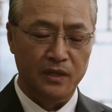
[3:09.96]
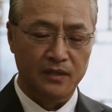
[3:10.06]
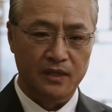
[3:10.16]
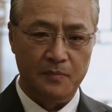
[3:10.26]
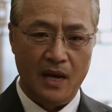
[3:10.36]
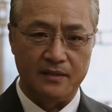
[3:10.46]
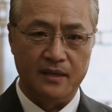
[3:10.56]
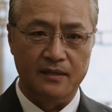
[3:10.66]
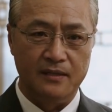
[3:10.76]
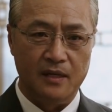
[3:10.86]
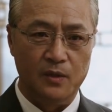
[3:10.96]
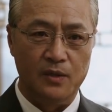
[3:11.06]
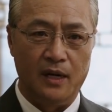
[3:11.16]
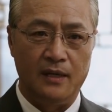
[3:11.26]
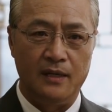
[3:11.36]
make the evacuation
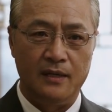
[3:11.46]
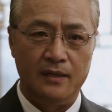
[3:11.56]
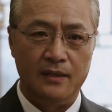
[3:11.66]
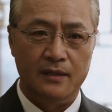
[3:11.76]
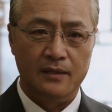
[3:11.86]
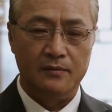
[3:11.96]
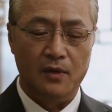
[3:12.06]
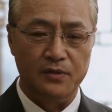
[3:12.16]
operation as small as